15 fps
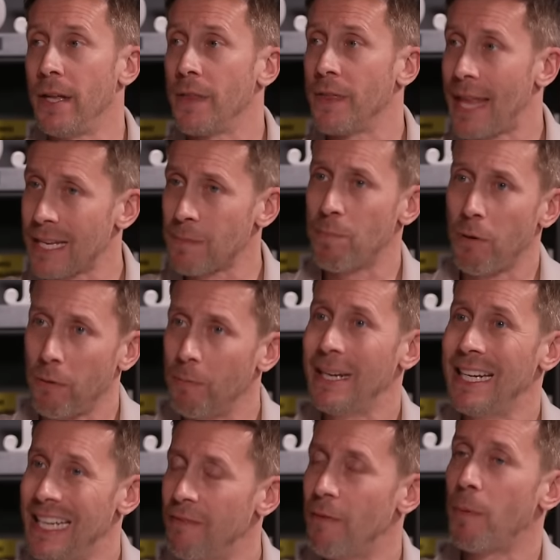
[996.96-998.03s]
that's
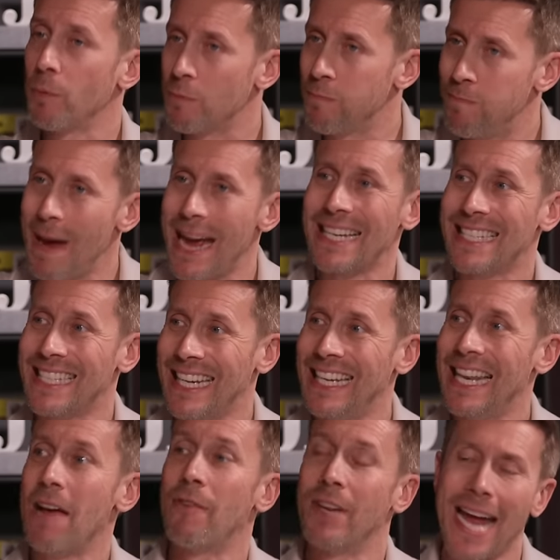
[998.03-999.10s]
probably Liverpool's best
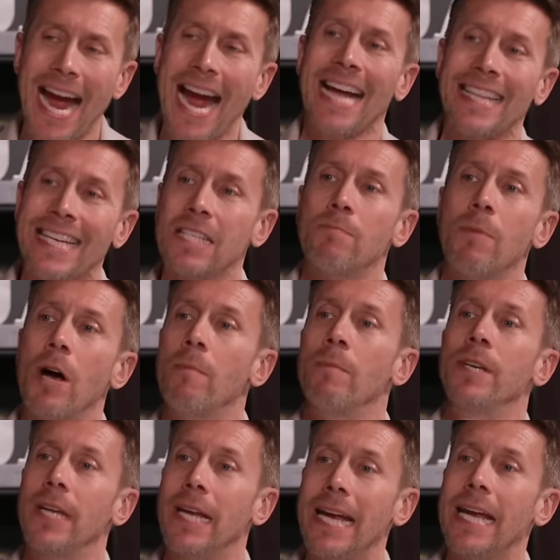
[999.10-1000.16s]
eleven at this
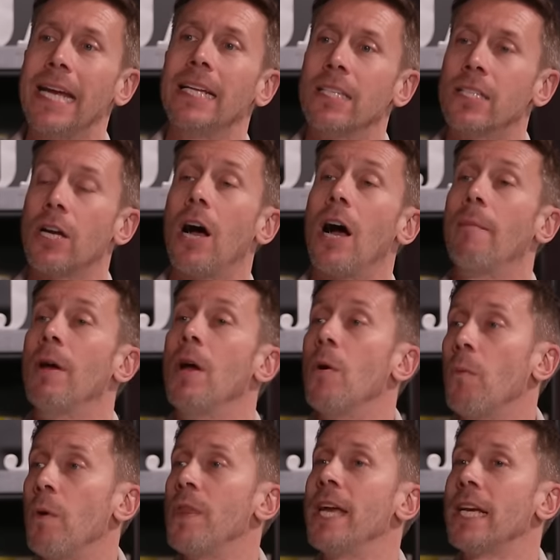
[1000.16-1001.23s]
moment in time,
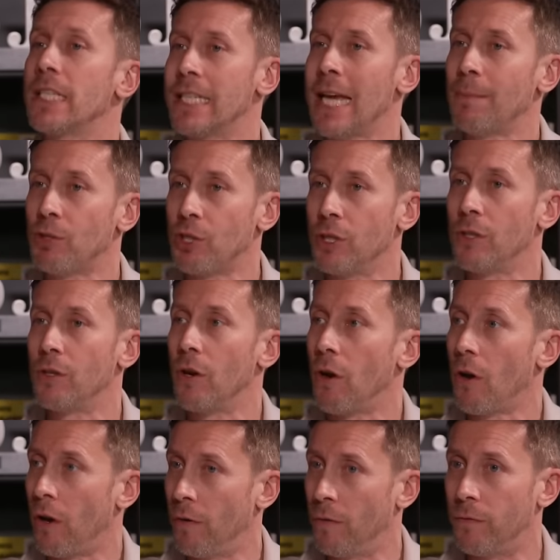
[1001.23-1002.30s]
with the exception
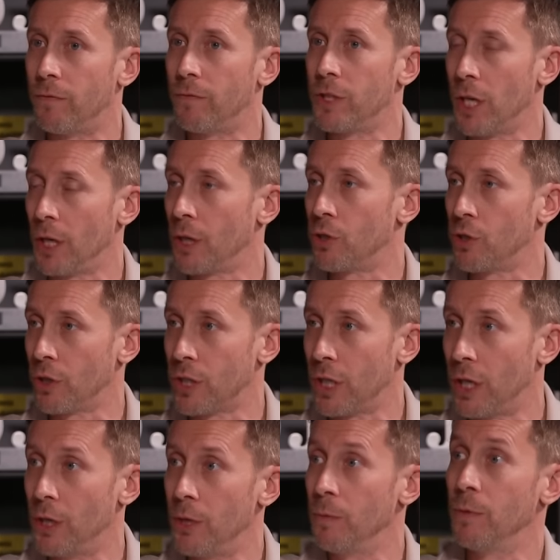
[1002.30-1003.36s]
of Diogo
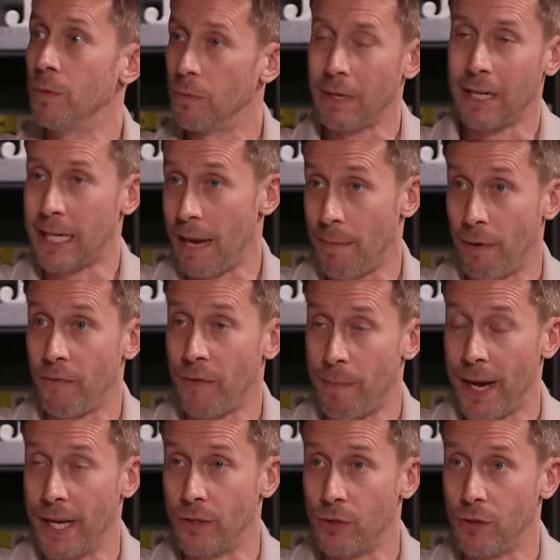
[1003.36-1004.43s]
Jota, who came yeah. off the
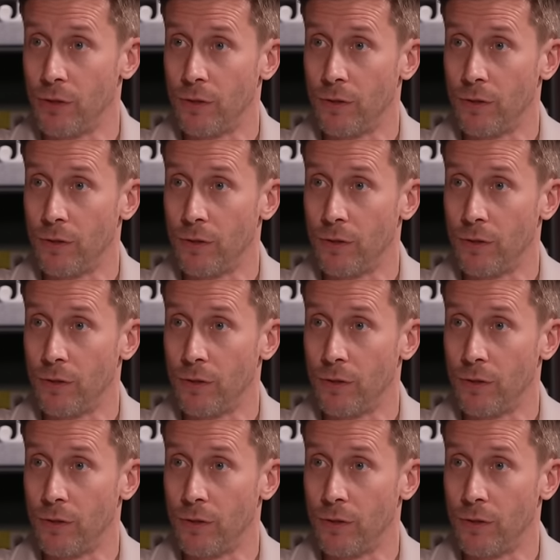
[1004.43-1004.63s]
bench.